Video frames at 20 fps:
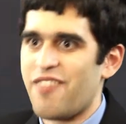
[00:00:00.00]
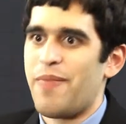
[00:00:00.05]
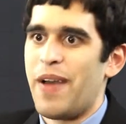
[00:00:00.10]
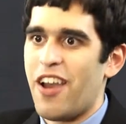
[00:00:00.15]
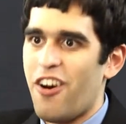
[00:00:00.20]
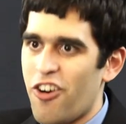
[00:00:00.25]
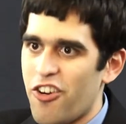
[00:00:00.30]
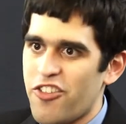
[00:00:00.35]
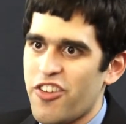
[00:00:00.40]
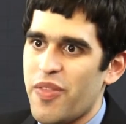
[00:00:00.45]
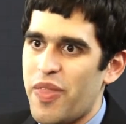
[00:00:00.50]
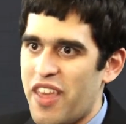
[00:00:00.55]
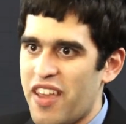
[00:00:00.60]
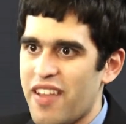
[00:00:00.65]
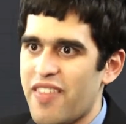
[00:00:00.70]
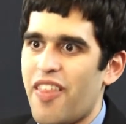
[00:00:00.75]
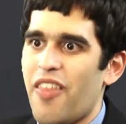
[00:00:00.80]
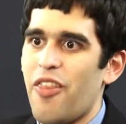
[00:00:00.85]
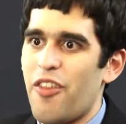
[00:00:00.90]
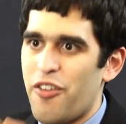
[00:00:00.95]
of biology thing,
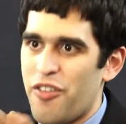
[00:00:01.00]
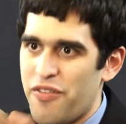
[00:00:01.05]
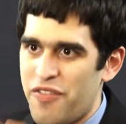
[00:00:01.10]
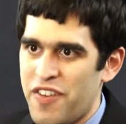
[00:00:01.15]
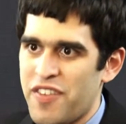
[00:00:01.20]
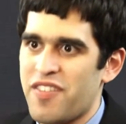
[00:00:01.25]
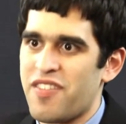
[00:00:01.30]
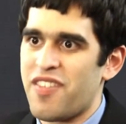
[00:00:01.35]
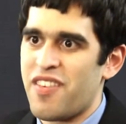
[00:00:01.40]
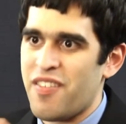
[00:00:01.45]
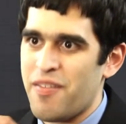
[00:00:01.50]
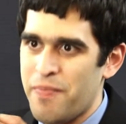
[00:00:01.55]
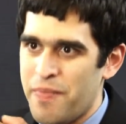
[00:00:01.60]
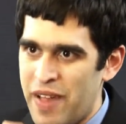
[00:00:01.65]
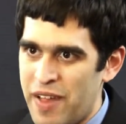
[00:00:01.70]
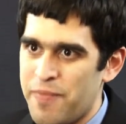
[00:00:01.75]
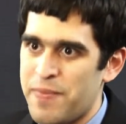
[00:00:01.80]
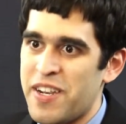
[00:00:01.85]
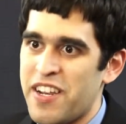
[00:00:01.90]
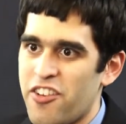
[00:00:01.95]
and then there are the physicists and
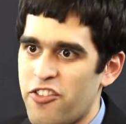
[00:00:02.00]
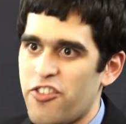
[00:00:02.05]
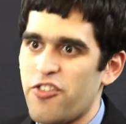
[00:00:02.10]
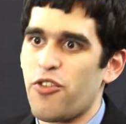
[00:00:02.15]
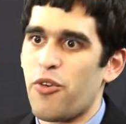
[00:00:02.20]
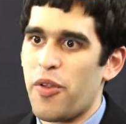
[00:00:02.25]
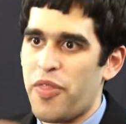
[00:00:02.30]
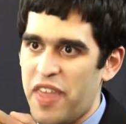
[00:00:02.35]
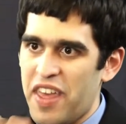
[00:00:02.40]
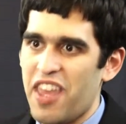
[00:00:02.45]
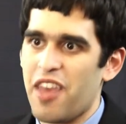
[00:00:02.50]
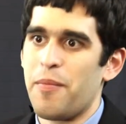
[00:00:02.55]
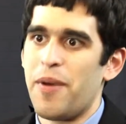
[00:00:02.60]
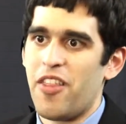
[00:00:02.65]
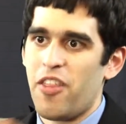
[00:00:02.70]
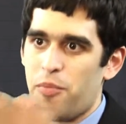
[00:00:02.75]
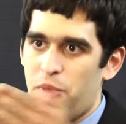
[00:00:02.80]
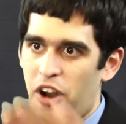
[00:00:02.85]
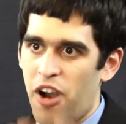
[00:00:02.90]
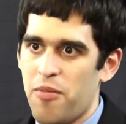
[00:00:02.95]
mathematicians who are thinking
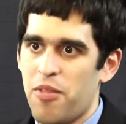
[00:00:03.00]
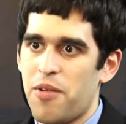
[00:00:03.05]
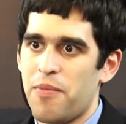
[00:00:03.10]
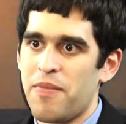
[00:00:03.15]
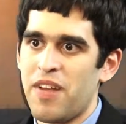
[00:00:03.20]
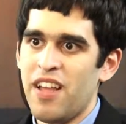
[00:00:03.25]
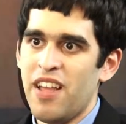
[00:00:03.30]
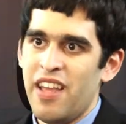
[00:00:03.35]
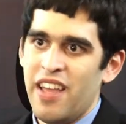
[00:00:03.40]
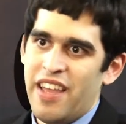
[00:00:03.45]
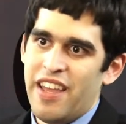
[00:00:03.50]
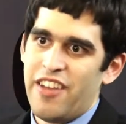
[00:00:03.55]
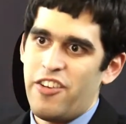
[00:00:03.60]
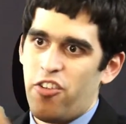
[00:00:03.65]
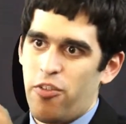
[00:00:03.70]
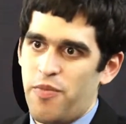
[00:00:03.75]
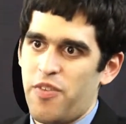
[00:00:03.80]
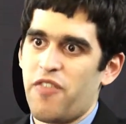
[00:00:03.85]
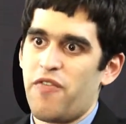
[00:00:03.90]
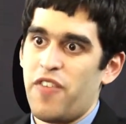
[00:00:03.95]
about the problem in
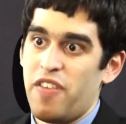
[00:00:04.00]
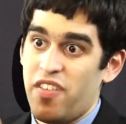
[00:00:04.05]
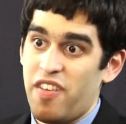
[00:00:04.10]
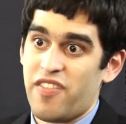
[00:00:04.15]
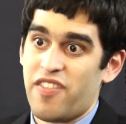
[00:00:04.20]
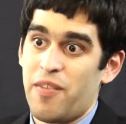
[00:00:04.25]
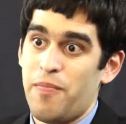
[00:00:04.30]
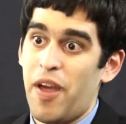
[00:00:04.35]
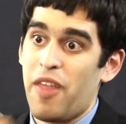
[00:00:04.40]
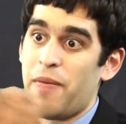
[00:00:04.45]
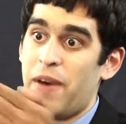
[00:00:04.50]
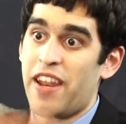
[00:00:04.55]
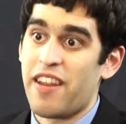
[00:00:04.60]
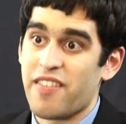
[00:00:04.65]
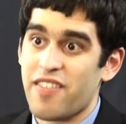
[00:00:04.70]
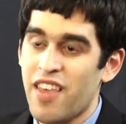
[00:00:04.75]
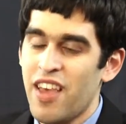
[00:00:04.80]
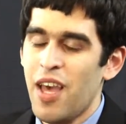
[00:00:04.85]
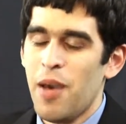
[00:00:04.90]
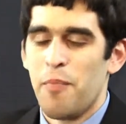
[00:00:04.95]
terms of physics and mathematics.